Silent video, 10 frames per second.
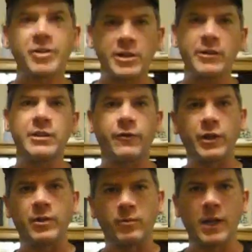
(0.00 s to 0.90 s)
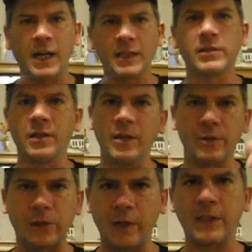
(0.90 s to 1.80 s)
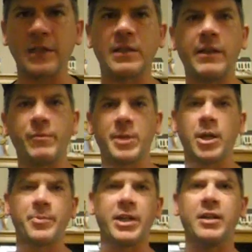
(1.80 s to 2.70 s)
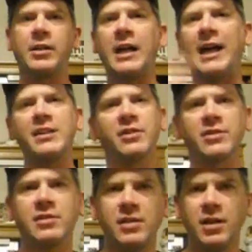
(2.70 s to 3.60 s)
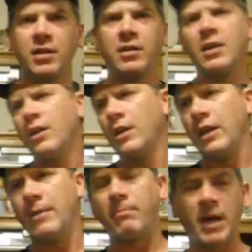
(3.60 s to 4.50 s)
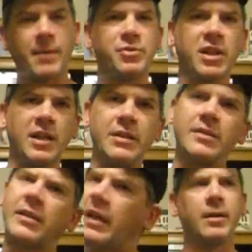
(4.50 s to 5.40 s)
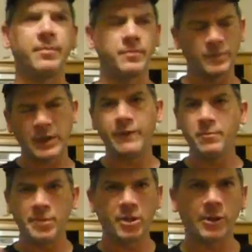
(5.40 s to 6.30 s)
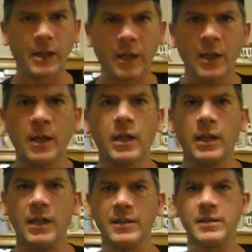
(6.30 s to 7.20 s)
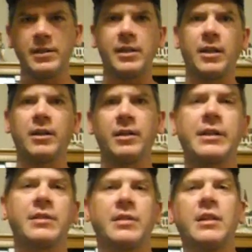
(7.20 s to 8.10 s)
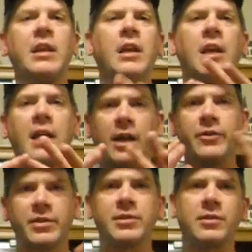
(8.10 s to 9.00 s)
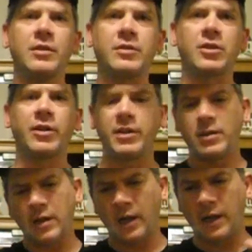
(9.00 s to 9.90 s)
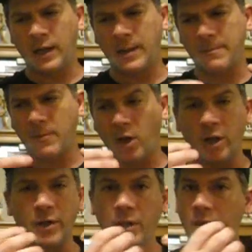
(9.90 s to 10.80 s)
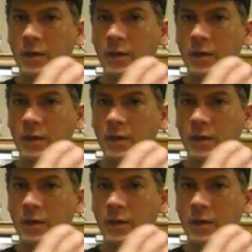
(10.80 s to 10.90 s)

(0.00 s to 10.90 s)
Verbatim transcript: The series freaking rocks. It was great to see everybody up there. iJustine, and Bob Jens, um, Kevin Brueck He's in there. Great to see how this started um, on